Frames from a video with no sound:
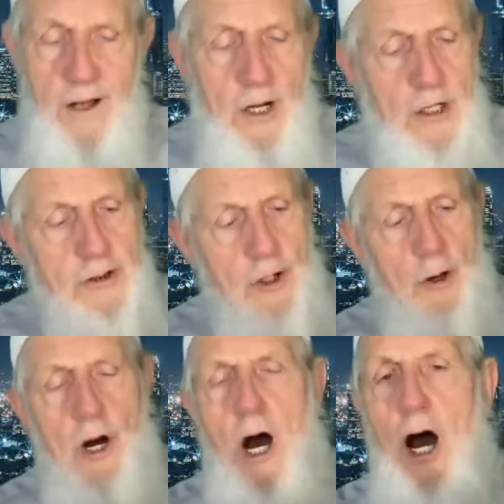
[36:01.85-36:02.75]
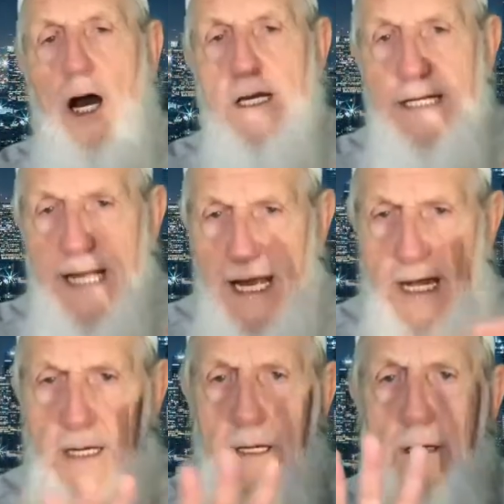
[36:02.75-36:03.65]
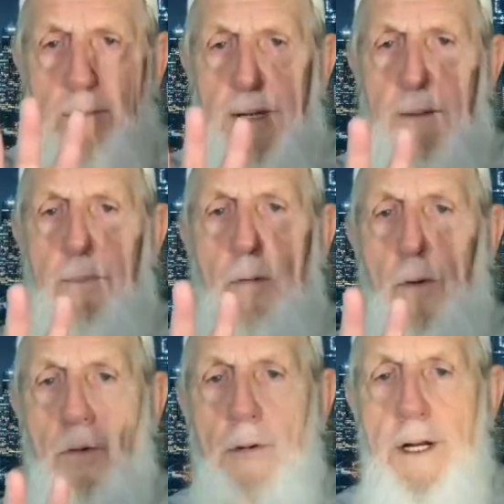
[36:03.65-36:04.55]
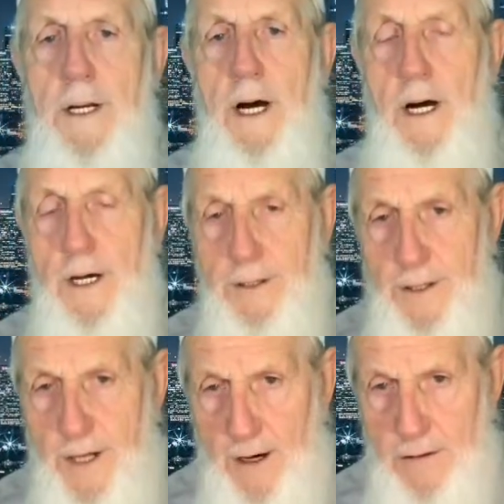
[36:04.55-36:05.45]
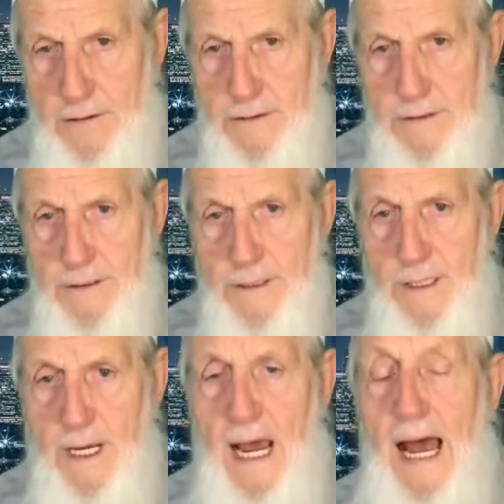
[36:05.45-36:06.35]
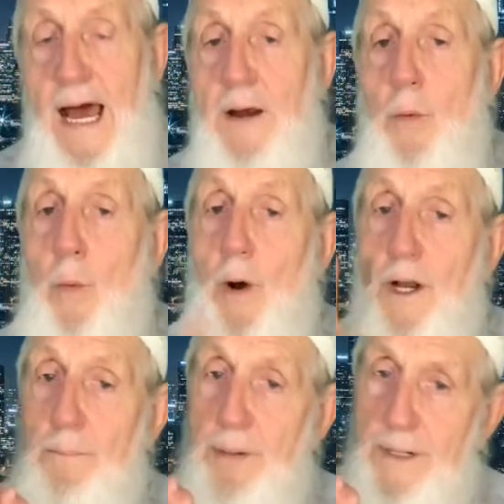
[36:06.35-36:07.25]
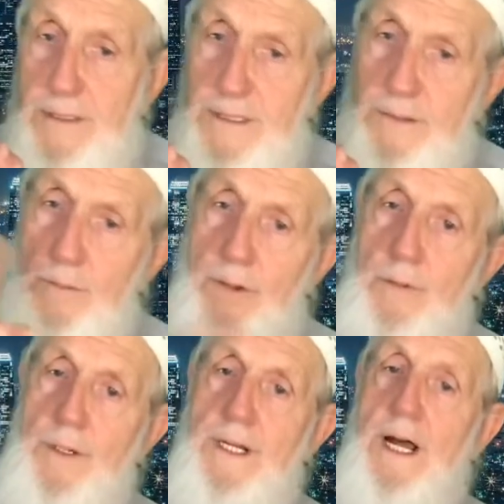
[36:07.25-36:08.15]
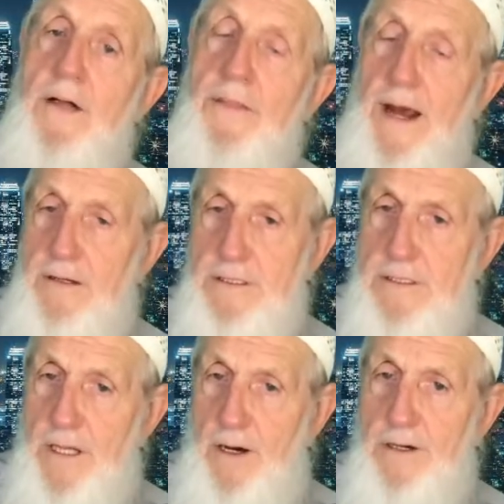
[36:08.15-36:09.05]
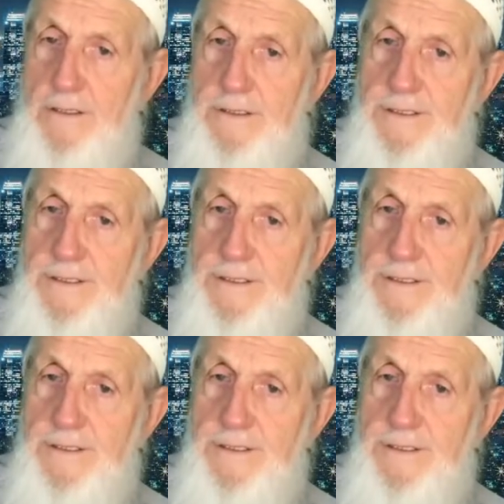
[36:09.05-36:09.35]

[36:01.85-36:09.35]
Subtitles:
So 10 people will win $100, and one person will win $1,000.